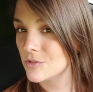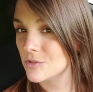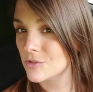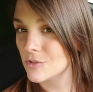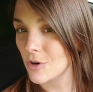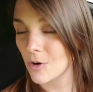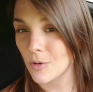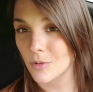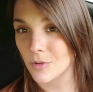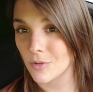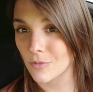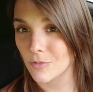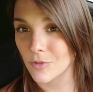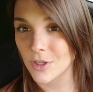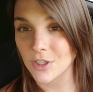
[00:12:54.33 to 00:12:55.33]
don't
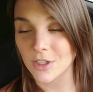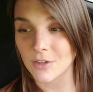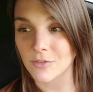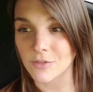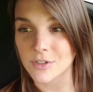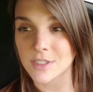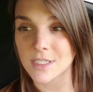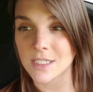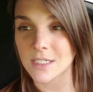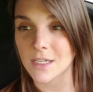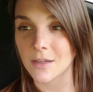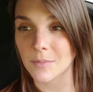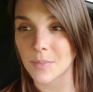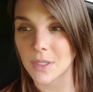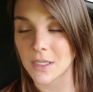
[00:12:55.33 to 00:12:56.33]
really foresee
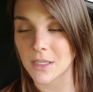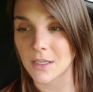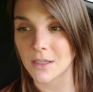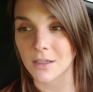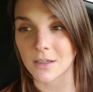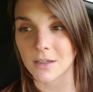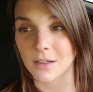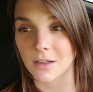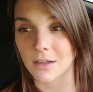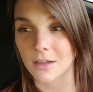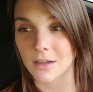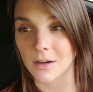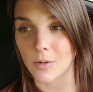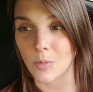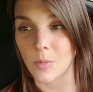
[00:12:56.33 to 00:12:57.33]
it being
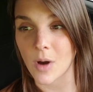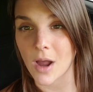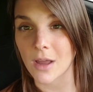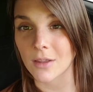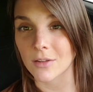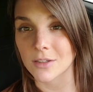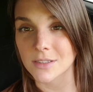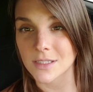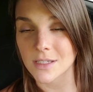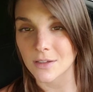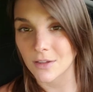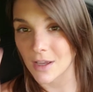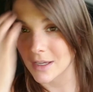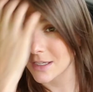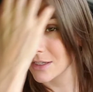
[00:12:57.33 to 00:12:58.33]
a while
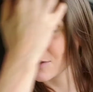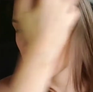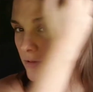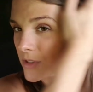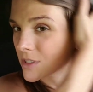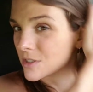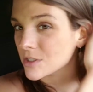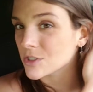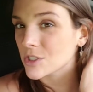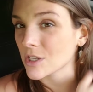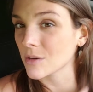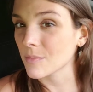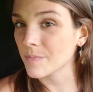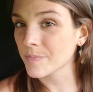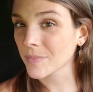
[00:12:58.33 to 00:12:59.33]
until I can go to the
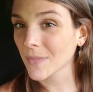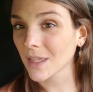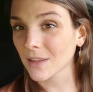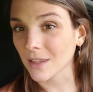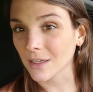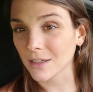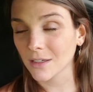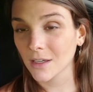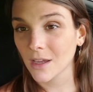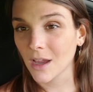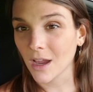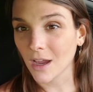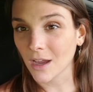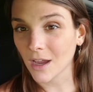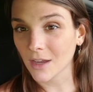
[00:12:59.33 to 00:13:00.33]
gym. Like,
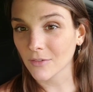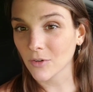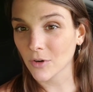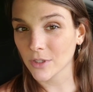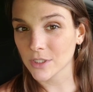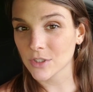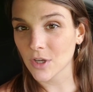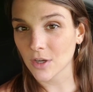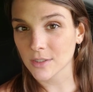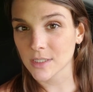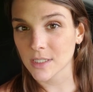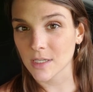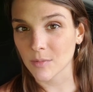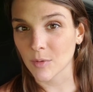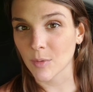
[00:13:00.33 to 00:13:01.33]
I've already talked
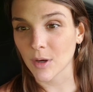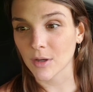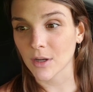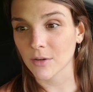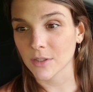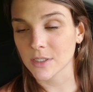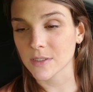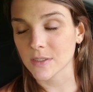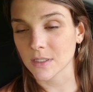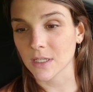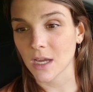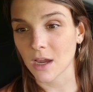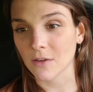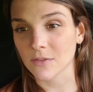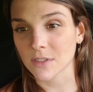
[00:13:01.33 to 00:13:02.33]
to him about how he's gonna
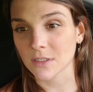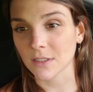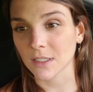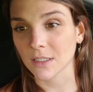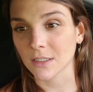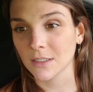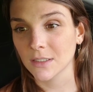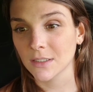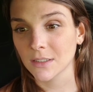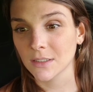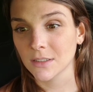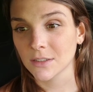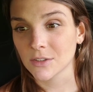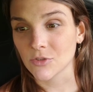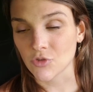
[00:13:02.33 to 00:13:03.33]
have to like
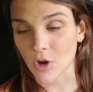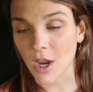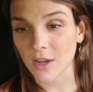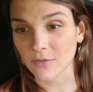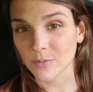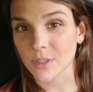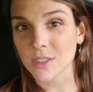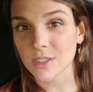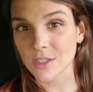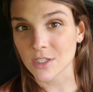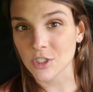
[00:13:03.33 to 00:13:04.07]
drive me to the